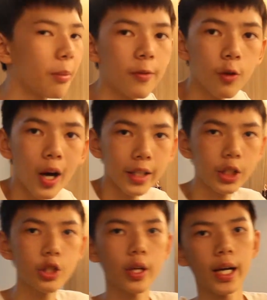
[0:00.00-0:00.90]
before I
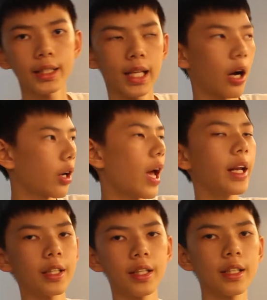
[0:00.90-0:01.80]
teach you guys how to
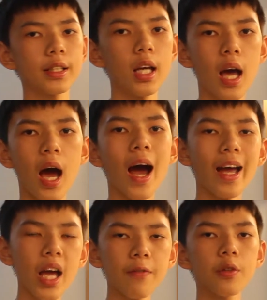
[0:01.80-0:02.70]
edit this, I
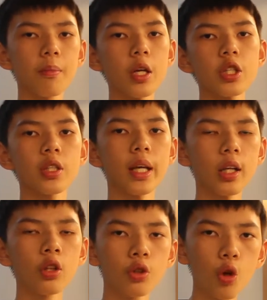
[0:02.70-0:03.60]
have to mention
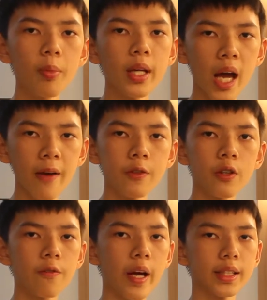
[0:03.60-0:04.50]
that Adobe After
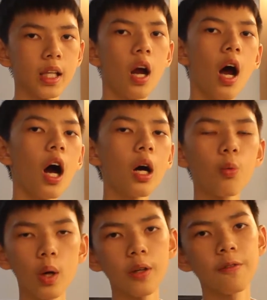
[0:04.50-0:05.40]
Effects are
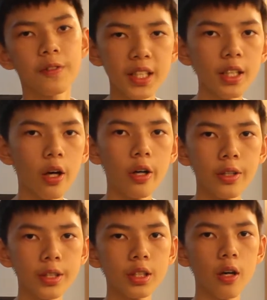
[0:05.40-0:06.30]
one of the
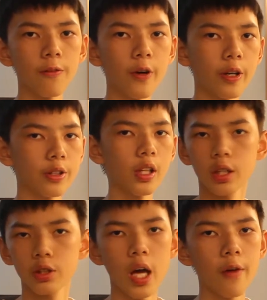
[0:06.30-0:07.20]
hardest softwares
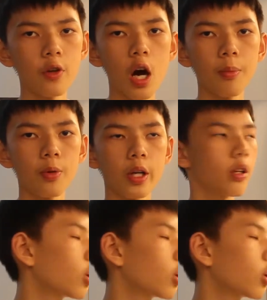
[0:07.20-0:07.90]
to ever operate.